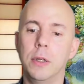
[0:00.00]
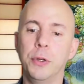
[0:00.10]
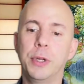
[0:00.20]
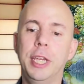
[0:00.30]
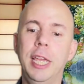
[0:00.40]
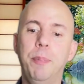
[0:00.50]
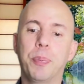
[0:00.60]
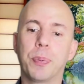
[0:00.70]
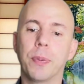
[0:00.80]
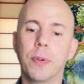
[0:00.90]
You
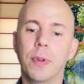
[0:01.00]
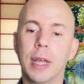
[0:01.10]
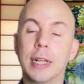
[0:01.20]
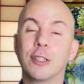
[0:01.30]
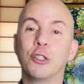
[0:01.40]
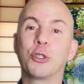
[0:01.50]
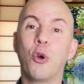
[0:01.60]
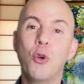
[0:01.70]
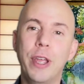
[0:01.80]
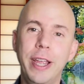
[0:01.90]
keep like the
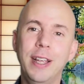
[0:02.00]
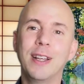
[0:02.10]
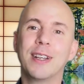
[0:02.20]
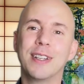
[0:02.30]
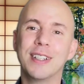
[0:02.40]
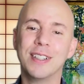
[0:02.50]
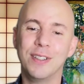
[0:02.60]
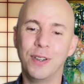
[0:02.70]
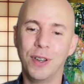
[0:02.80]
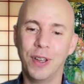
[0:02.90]
soaking
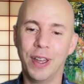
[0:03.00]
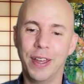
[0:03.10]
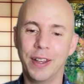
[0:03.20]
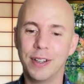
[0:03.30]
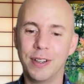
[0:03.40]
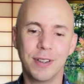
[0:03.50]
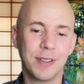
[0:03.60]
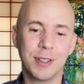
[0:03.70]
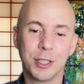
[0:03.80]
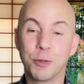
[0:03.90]
and
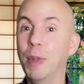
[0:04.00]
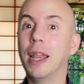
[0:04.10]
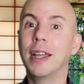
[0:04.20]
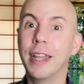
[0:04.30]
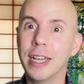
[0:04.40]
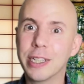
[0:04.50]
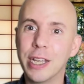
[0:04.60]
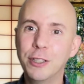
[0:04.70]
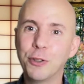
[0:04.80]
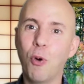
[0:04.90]
smelling the
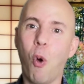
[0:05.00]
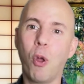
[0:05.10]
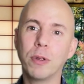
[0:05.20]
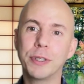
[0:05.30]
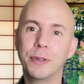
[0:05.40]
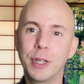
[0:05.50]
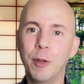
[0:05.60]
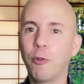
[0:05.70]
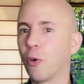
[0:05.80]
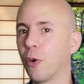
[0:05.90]
essential oils, you
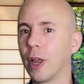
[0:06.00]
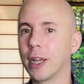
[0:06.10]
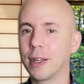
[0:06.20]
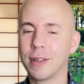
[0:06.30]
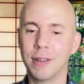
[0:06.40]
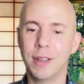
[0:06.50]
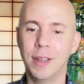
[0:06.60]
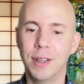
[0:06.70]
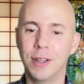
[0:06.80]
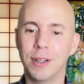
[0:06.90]
keep for like
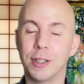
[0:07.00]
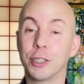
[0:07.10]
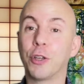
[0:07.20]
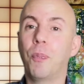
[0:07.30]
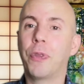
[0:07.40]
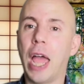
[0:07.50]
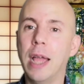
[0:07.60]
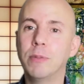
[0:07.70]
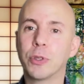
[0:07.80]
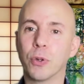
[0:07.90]

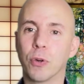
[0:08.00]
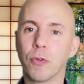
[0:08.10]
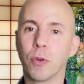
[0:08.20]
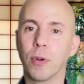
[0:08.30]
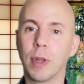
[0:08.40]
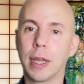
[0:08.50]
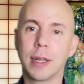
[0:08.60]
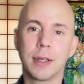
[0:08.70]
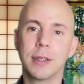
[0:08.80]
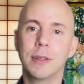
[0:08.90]
sometimes, or for like
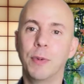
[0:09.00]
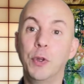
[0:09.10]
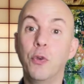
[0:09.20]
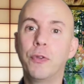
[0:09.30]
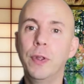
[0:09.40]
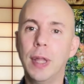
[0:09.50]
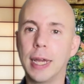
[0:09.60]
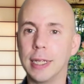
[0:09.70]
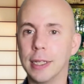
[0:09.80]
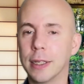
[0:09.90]
when you feel
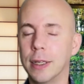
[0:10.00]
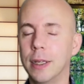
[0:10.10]
like it.